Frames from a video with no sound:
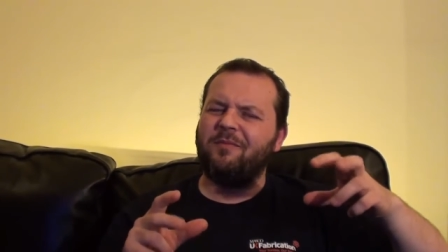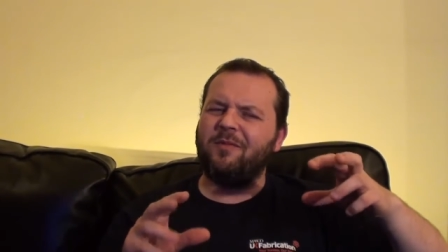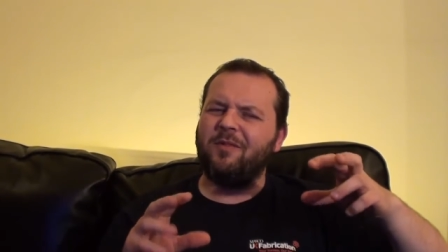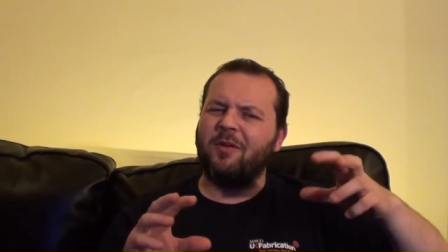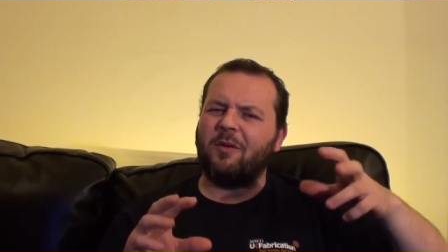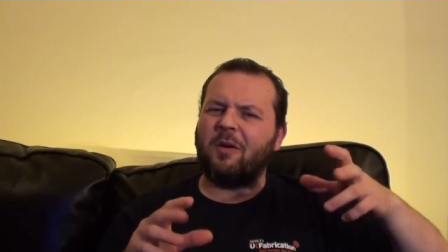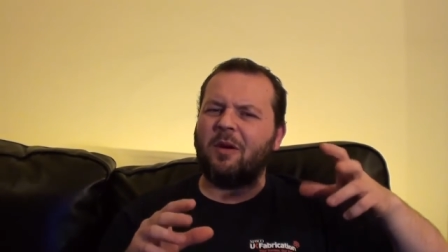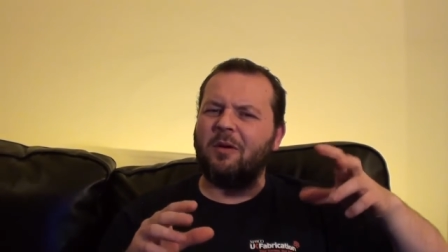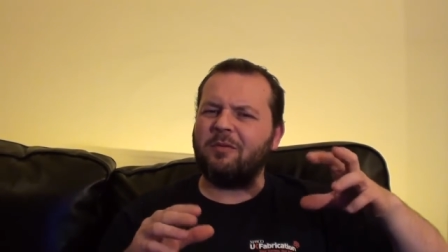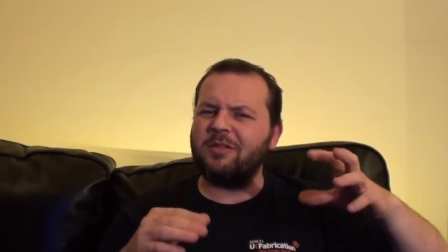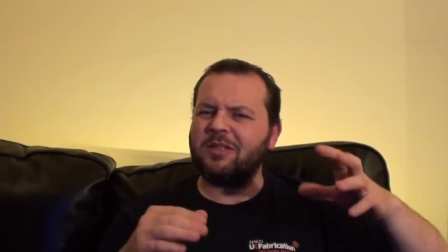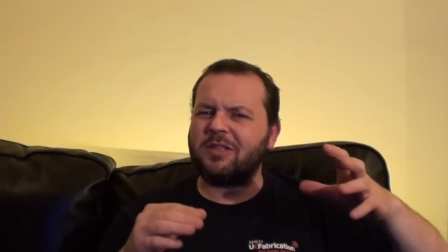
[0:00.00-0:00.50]
you
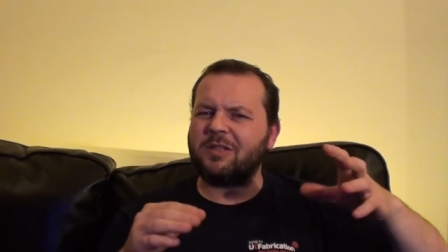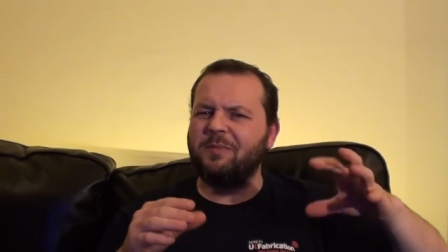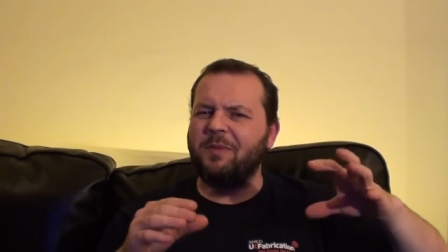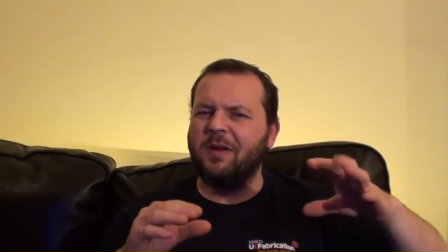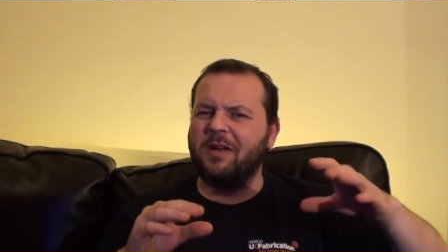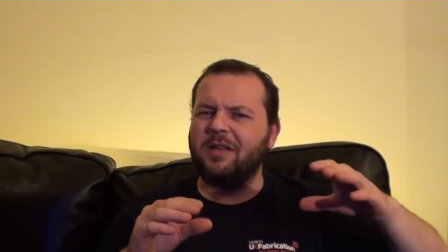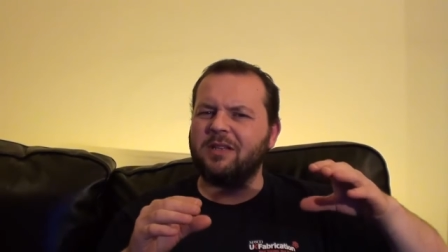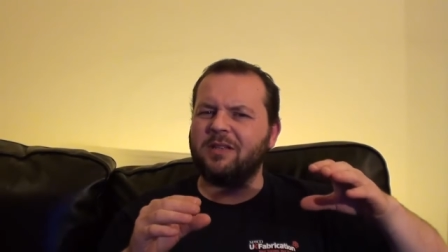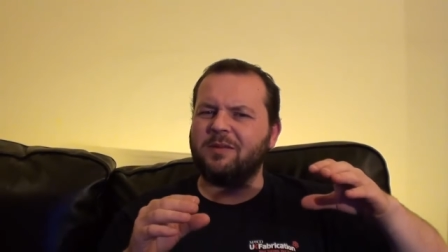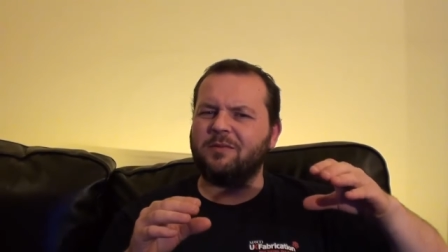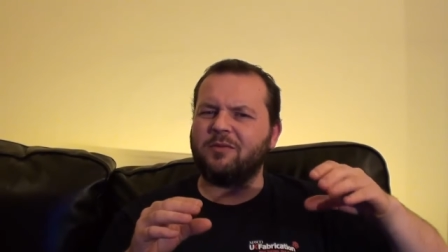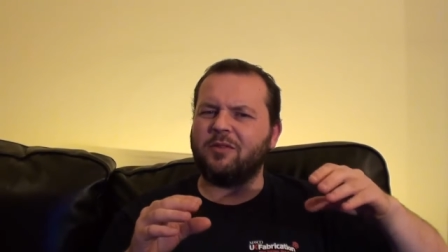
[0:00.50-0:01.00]
know, I was
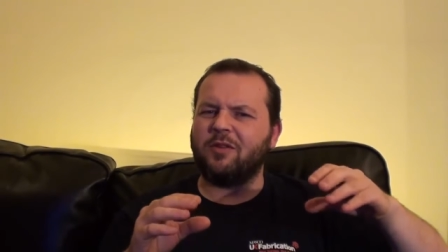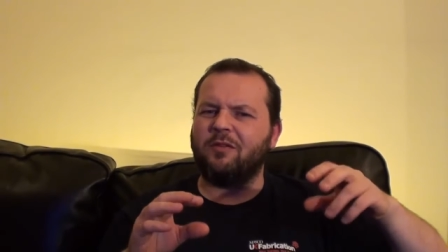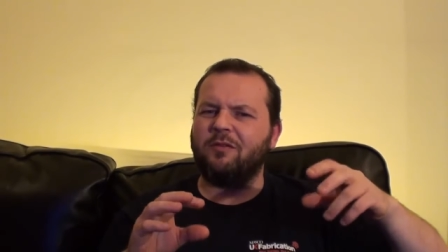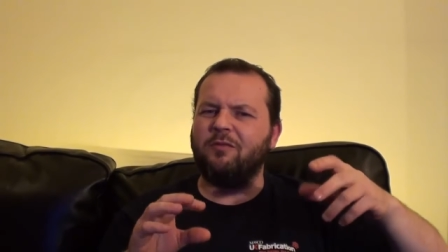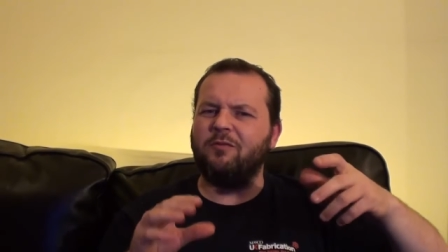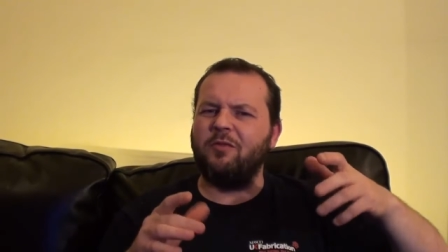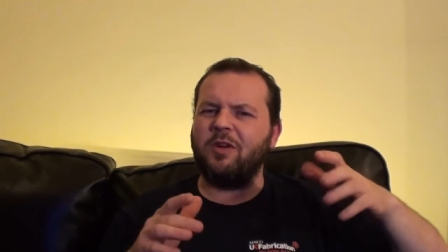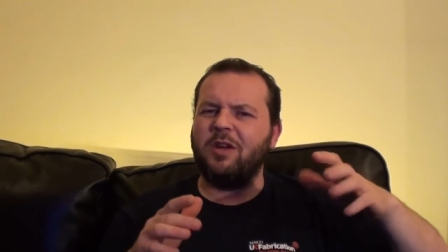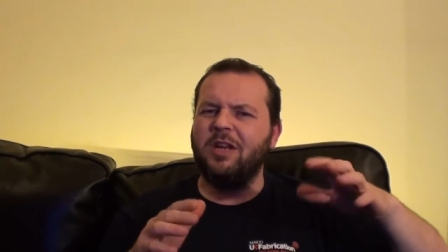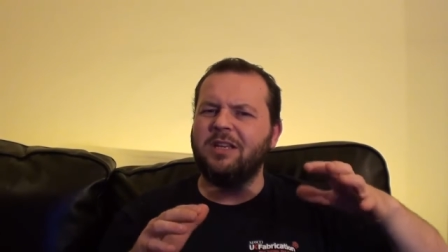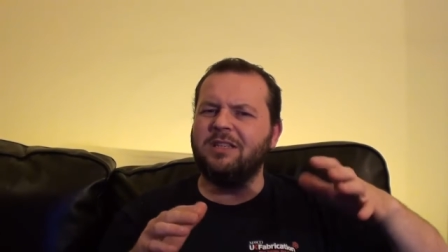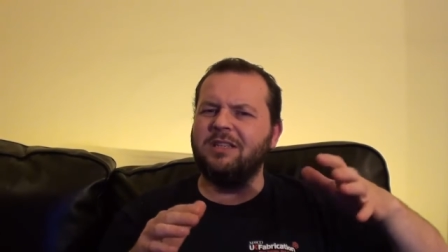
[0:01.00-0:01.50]
expecting some sort
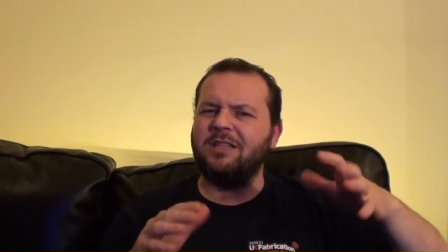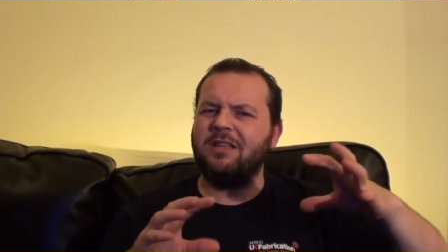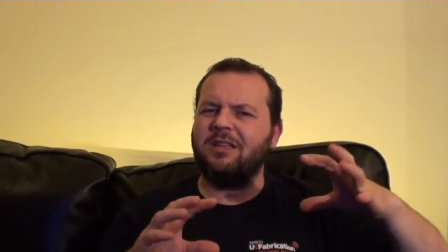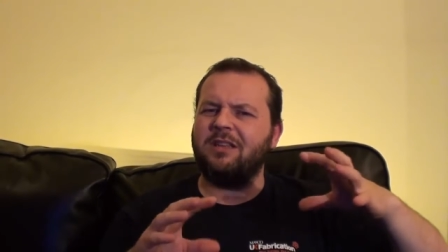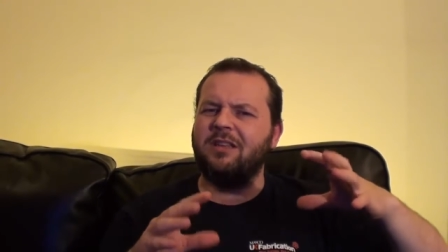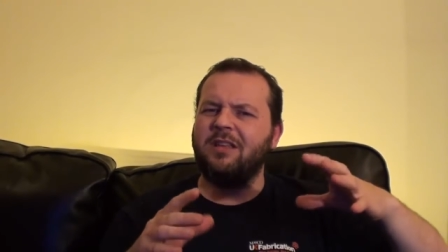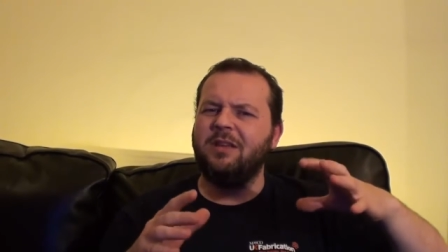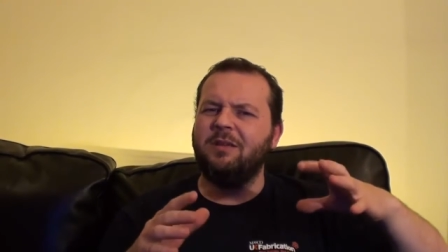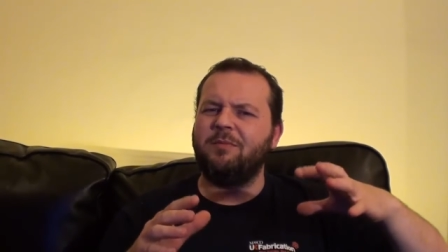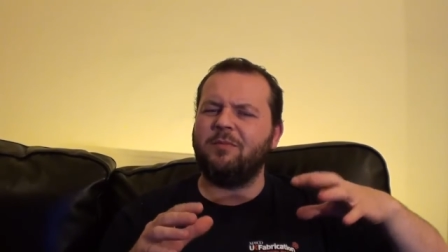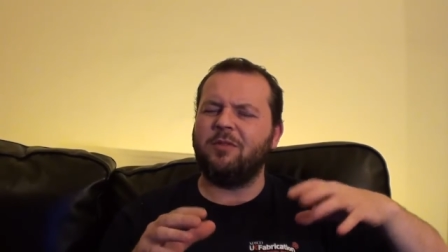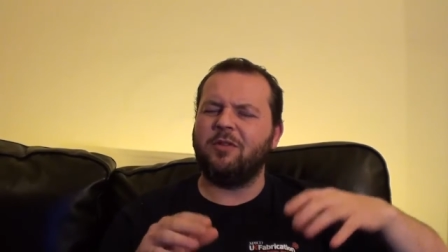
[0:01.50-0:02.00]
of racy
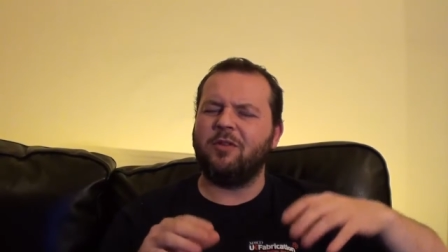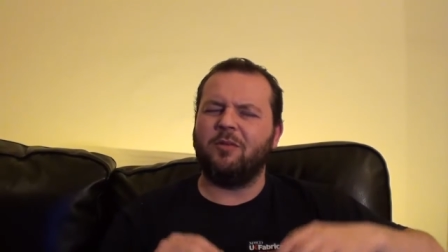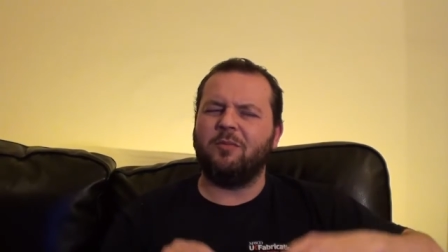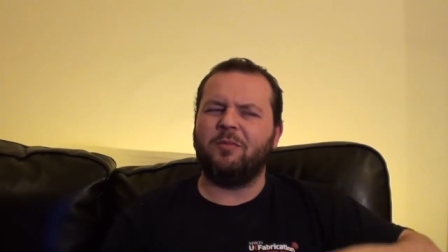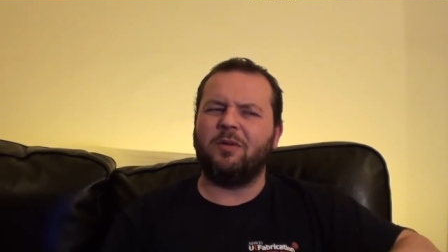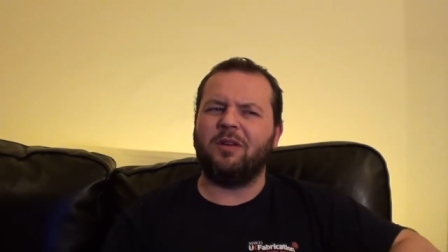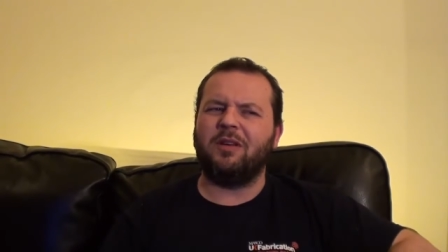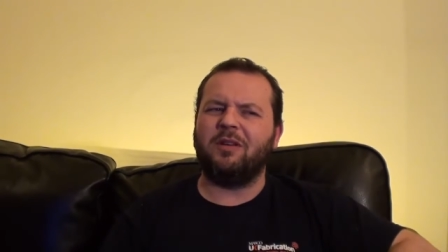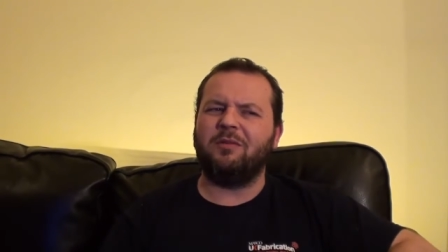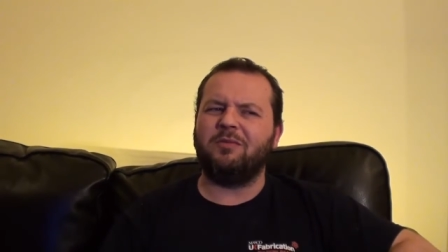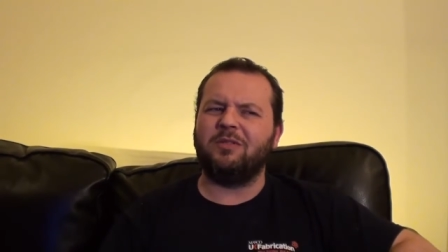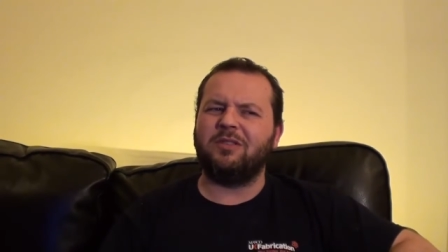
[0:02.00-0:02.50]
theme here,
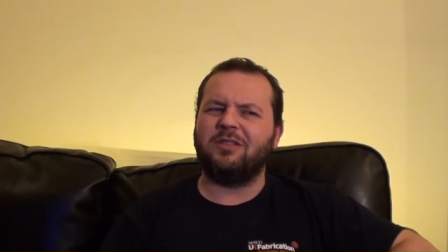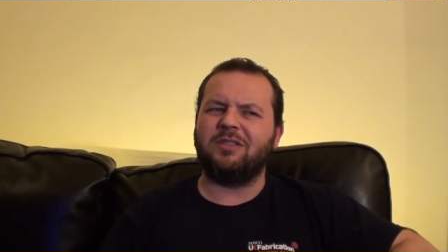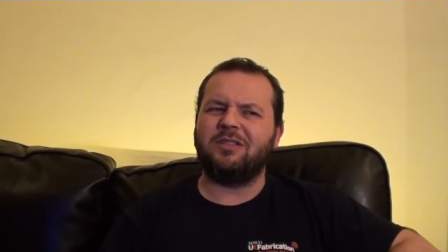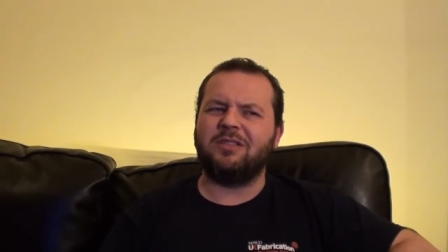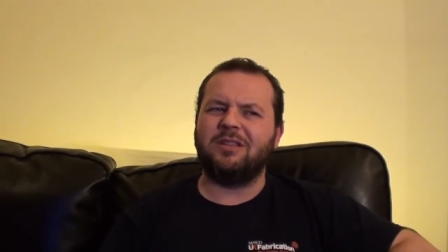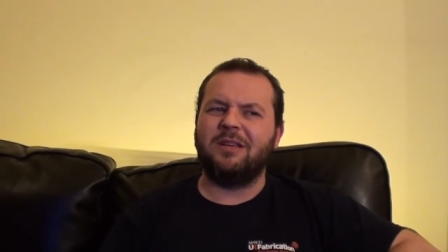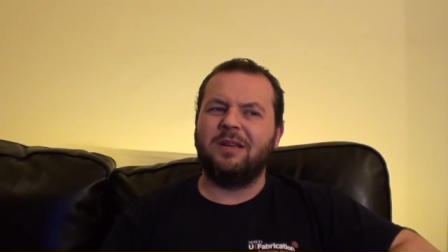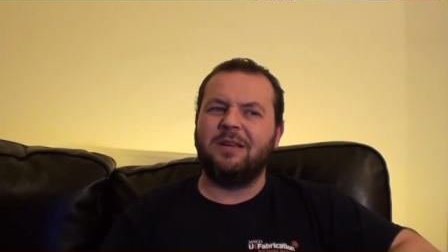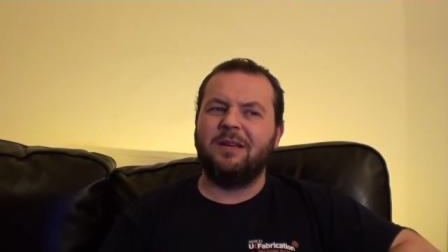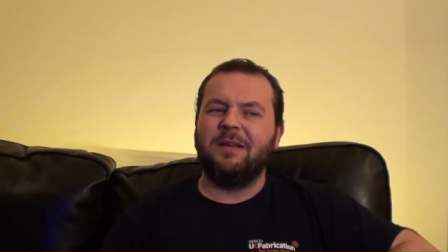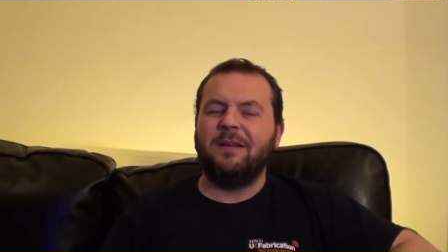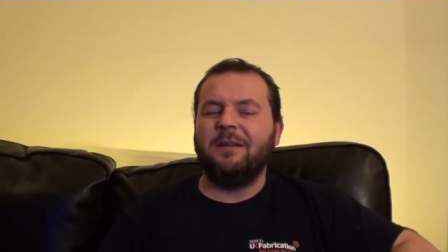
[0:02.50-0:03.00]
but it was,